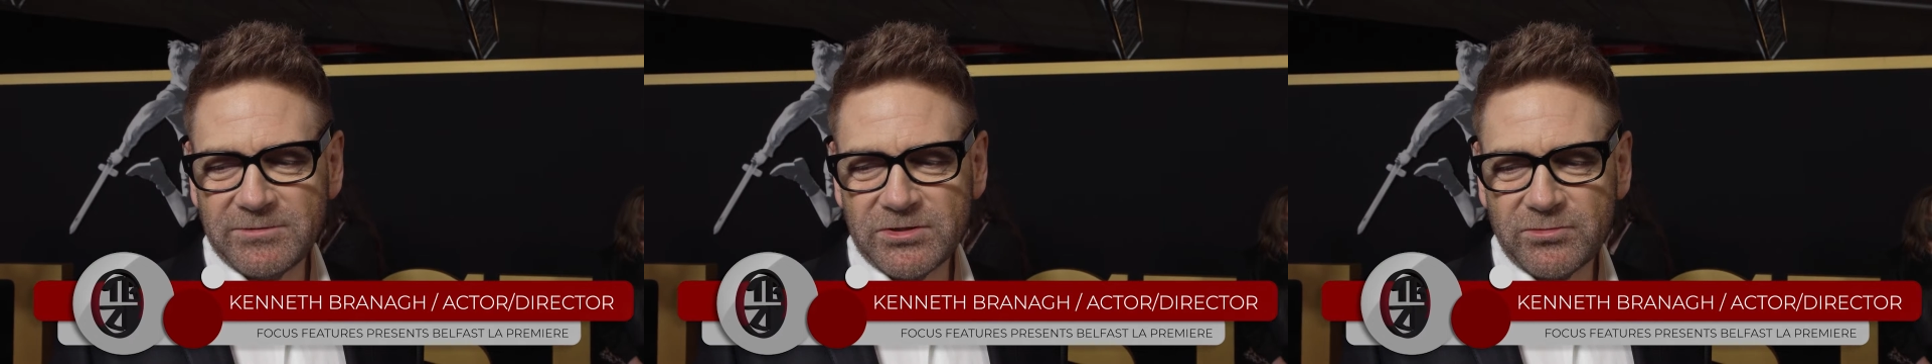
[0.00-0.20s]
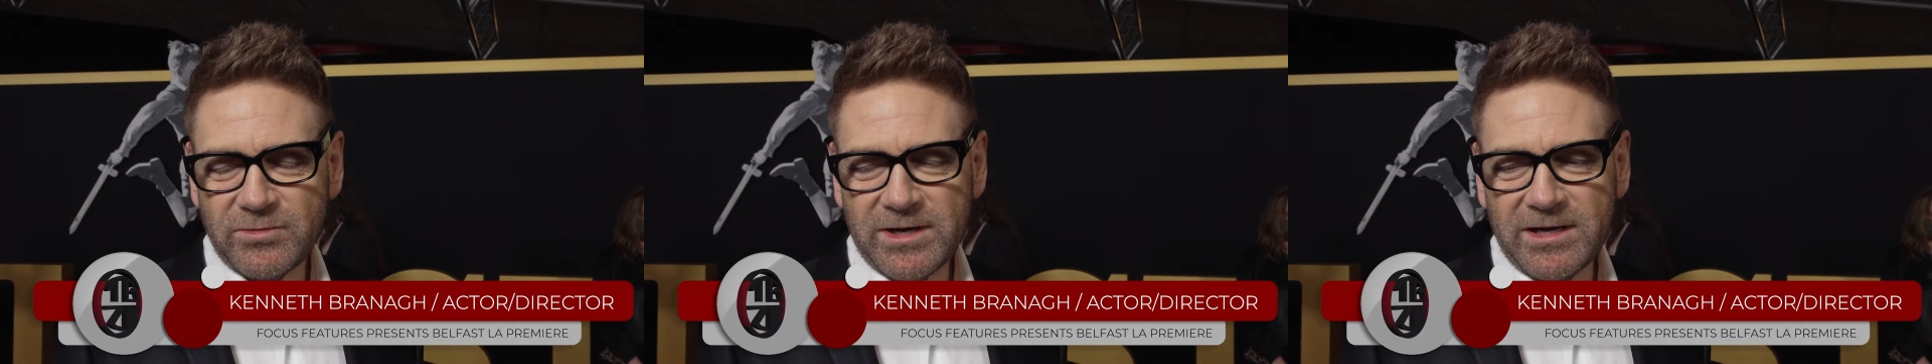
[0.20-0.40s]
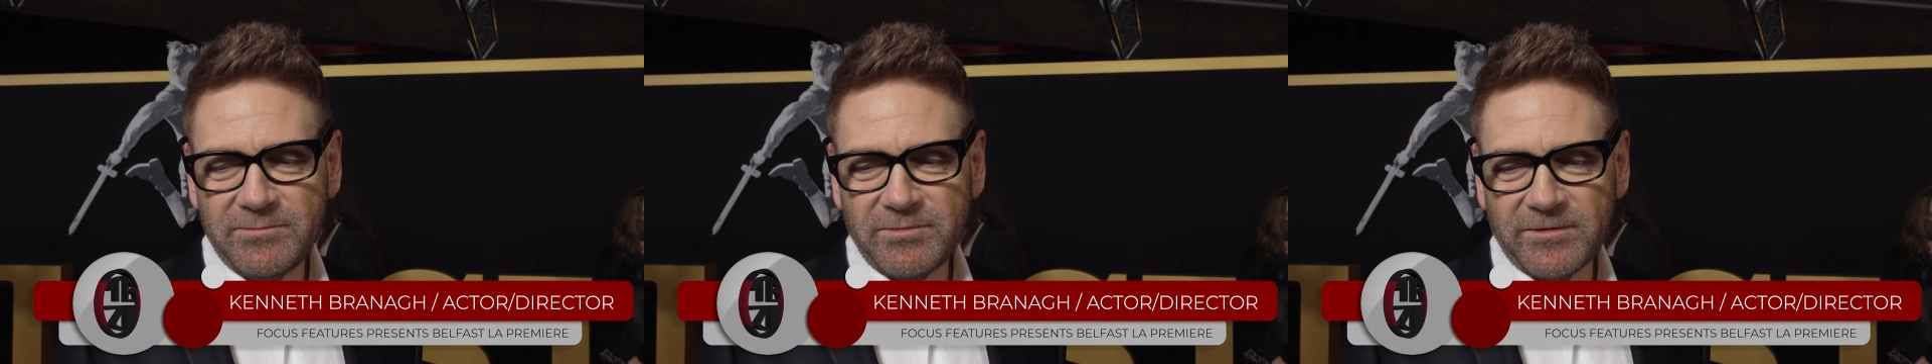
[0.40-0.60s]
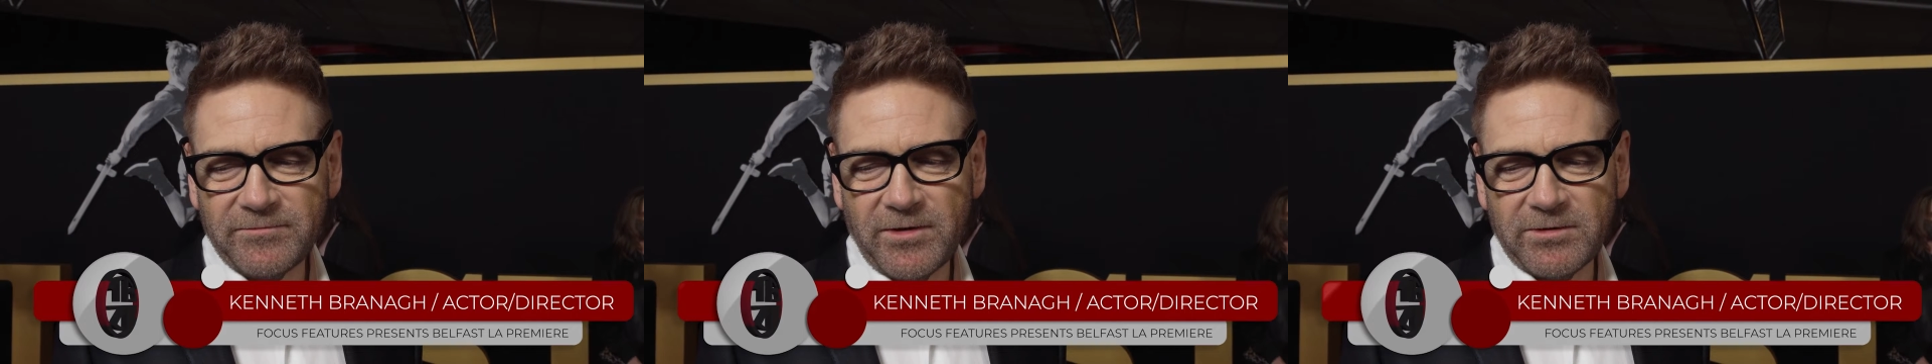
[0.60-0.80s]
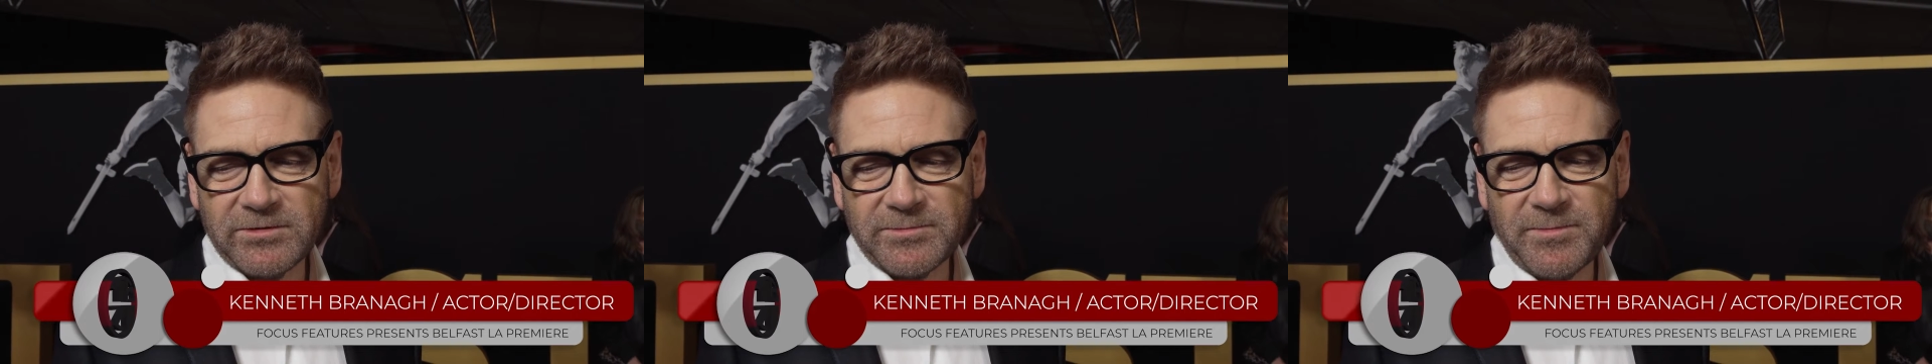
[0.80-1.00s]
was really
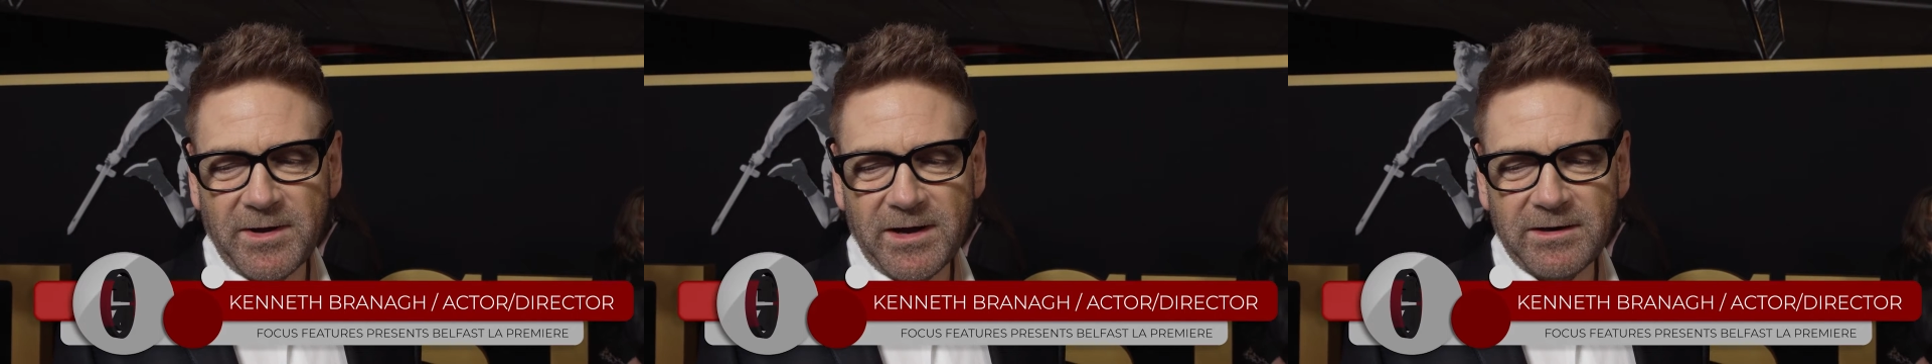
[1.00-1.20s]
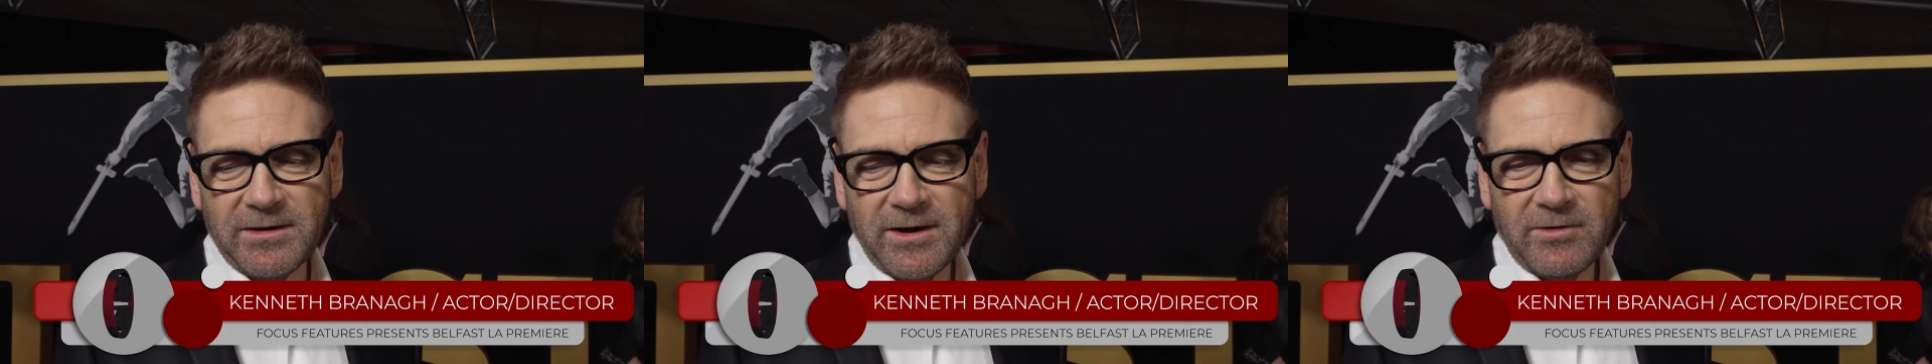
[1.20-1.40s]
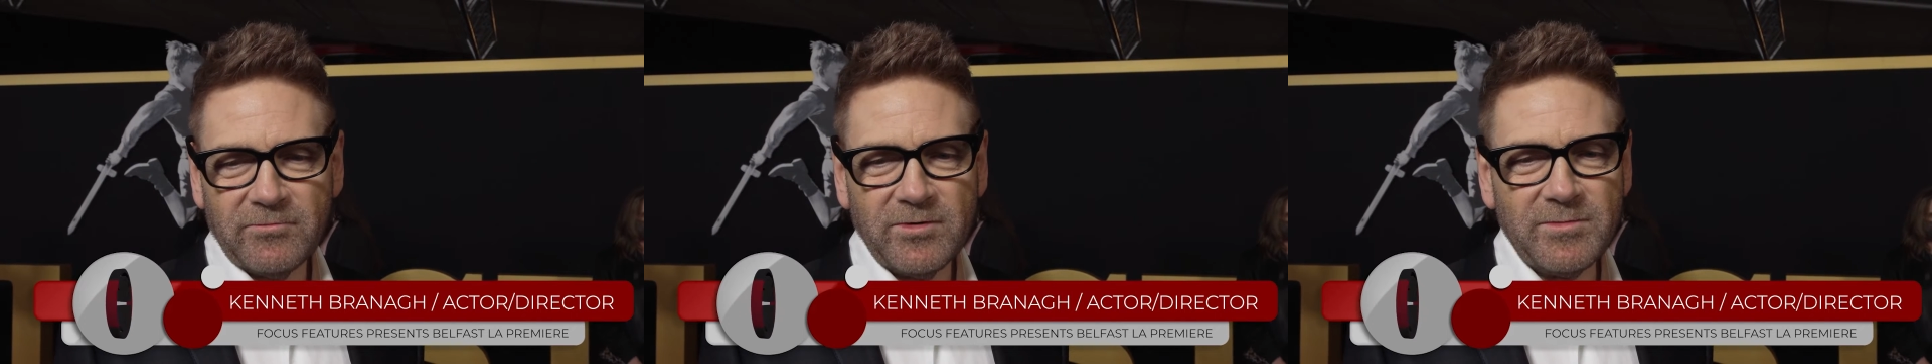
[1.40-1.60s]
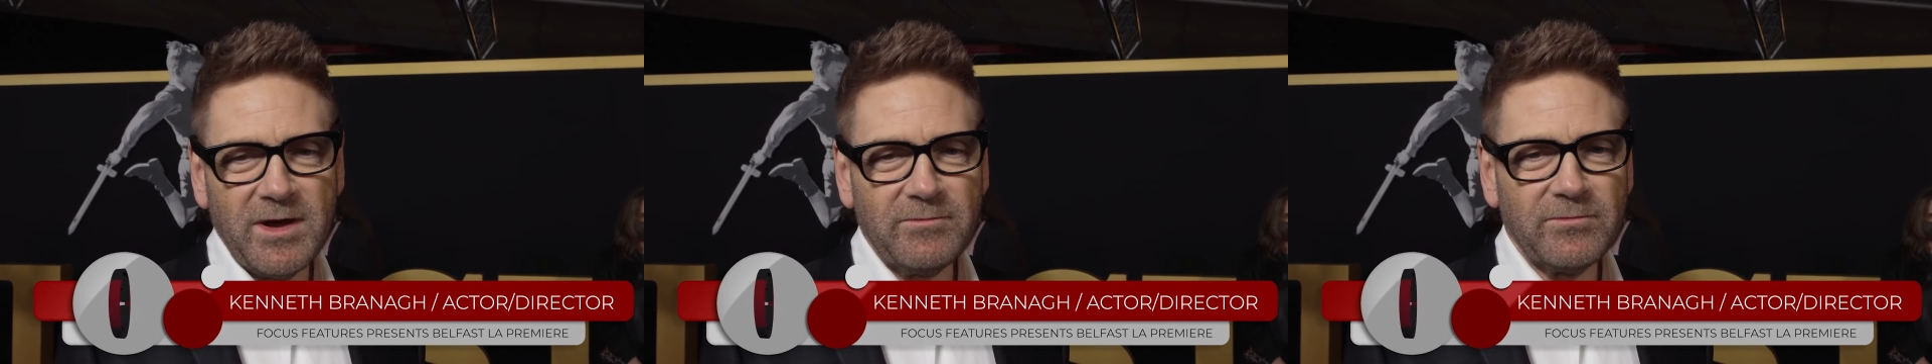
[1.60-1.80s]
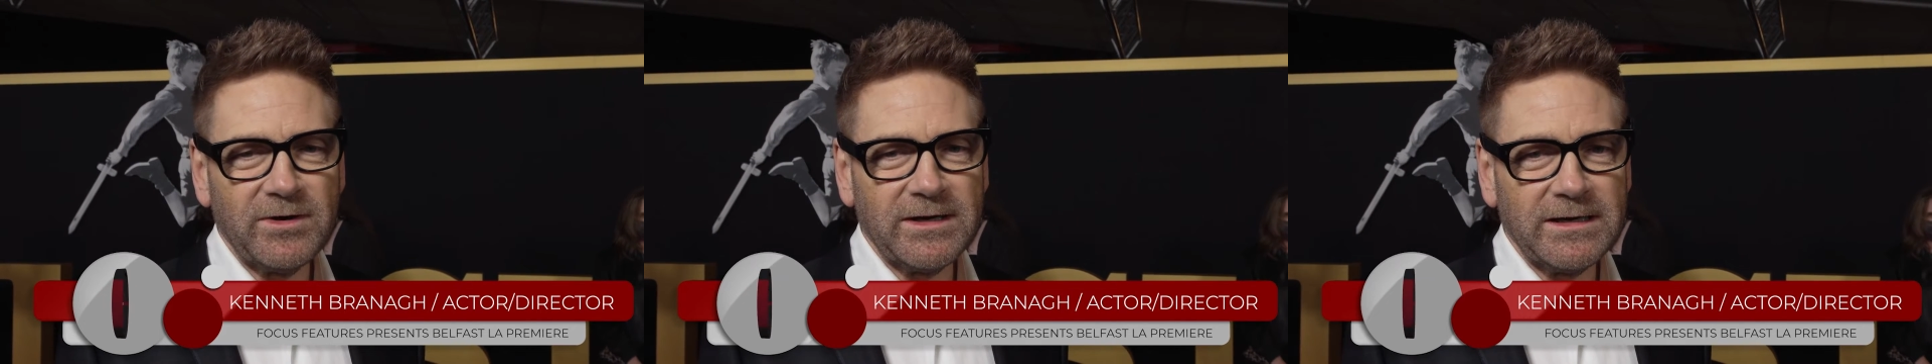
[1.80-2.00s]
provoked by
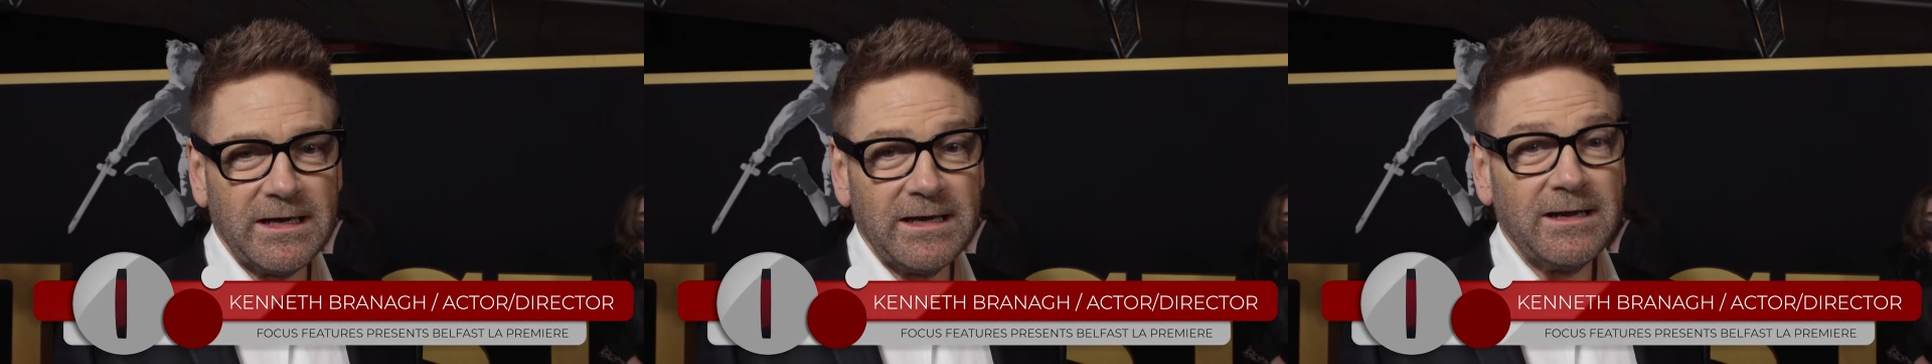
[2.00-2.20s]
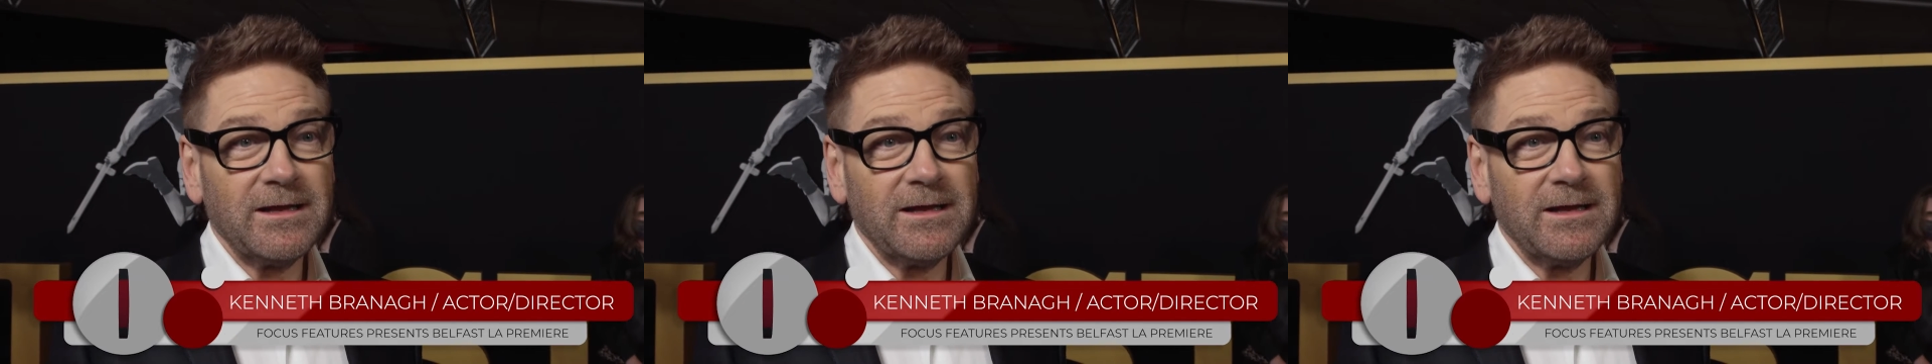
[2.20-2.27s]
remembering